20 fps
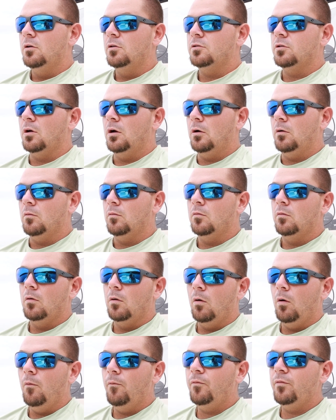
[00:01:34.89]
so
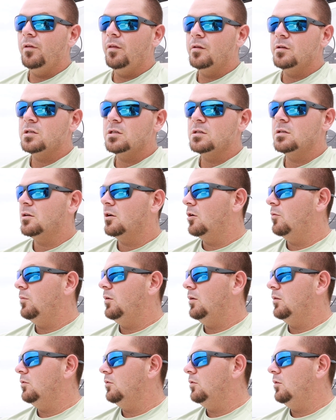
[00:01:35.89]
hopefully this is going to
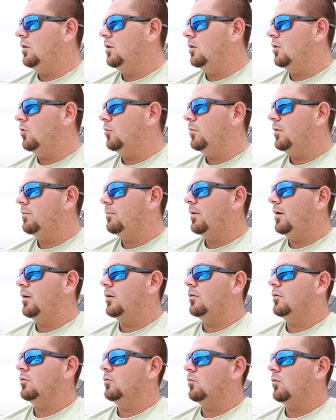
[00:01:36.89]
be a little bit
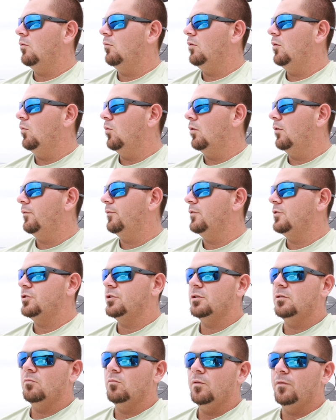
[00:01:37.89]
better than what we were
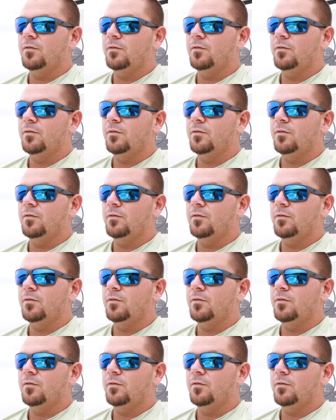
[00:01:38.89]
fishing.